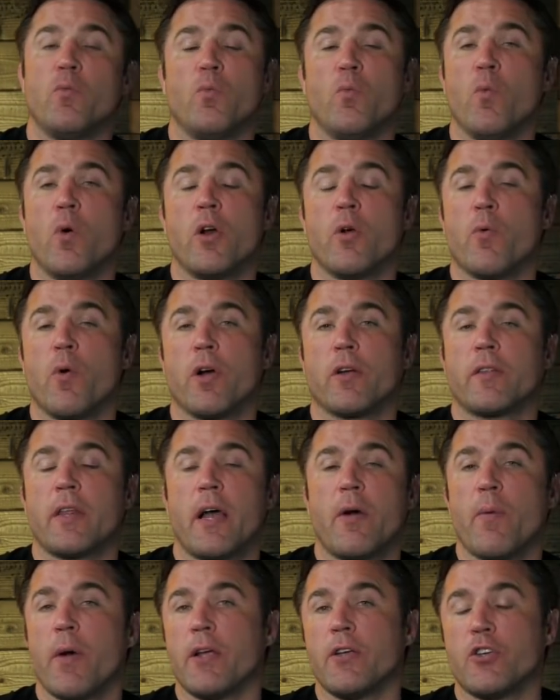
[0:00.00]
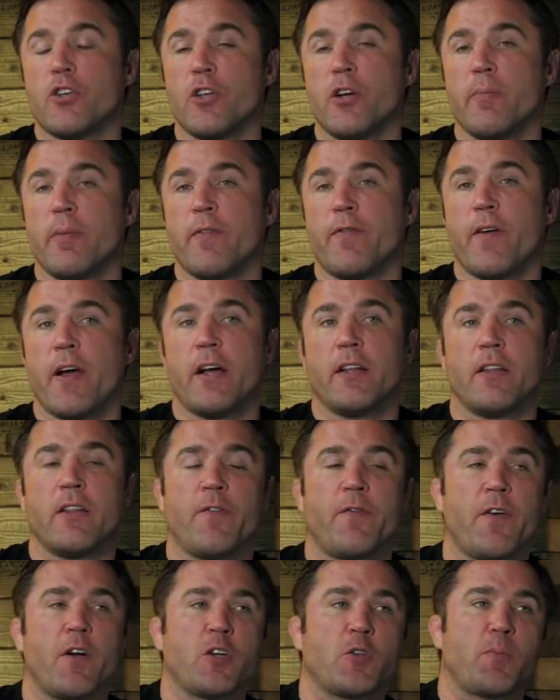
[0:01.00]
Wouldn't it work that way? Shouldn't it be filed in the
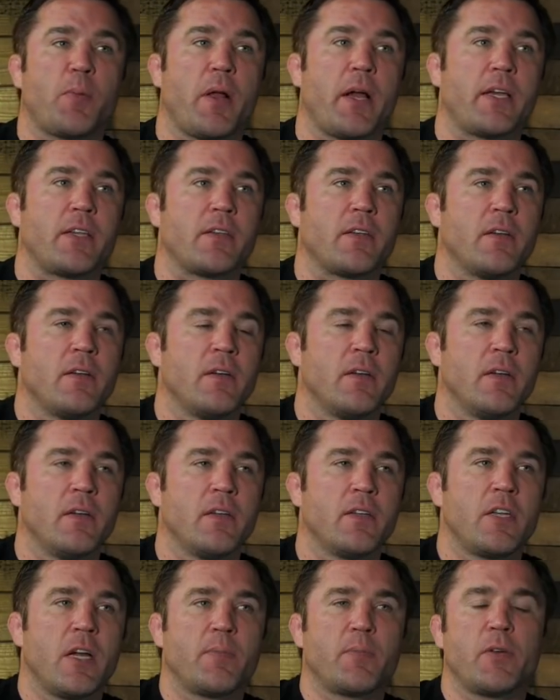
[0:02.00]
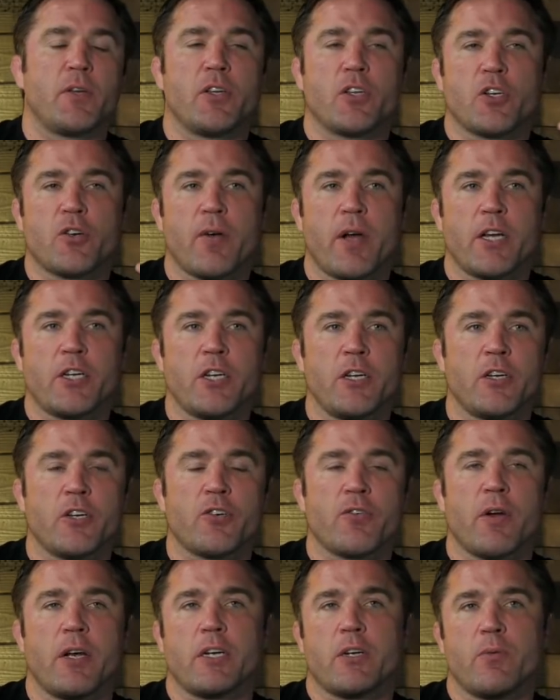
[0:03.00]
first place? It's up to discretion.
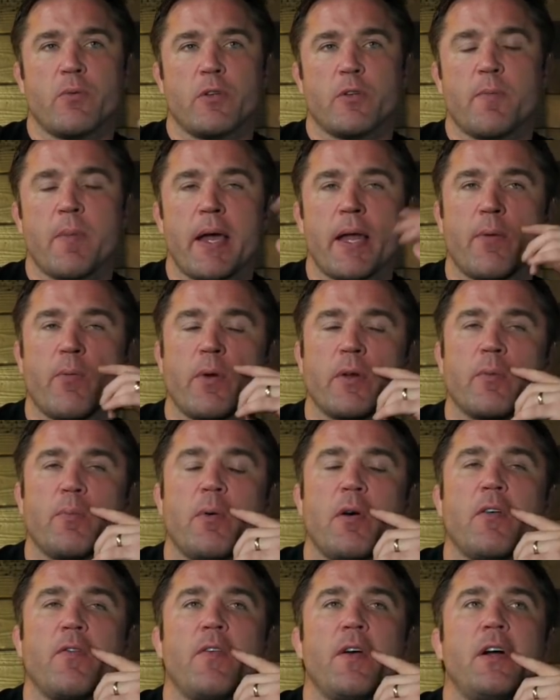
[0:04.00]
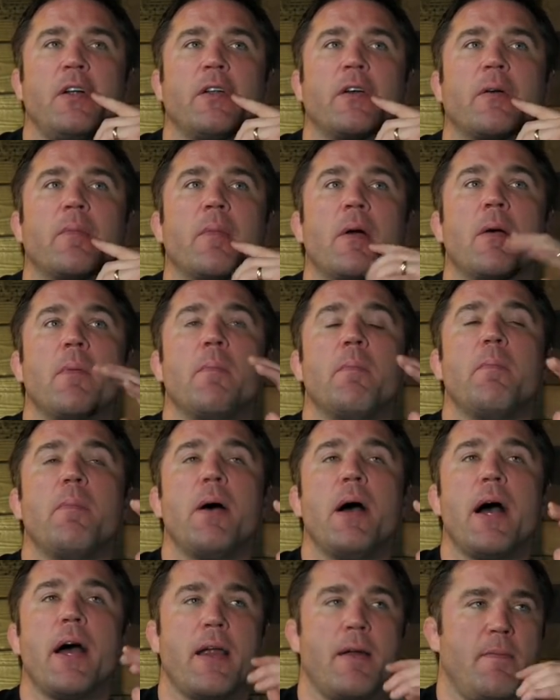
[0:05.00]
Discretion was made. It went to Paul Felder.
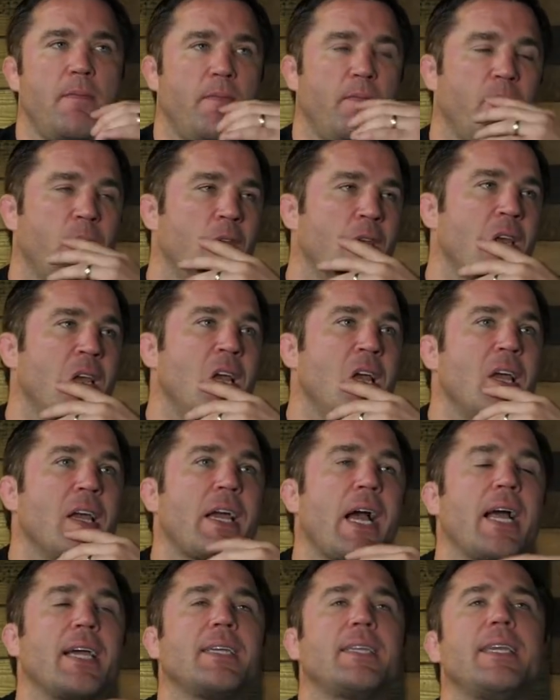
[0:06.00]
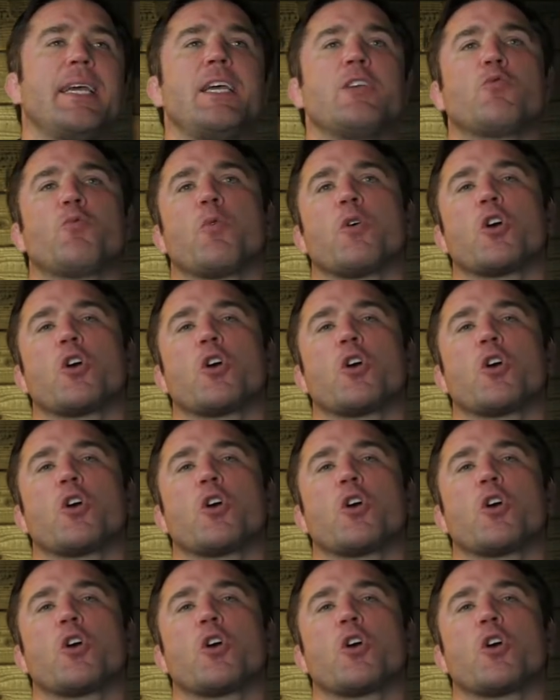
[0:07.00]
But, guys, these were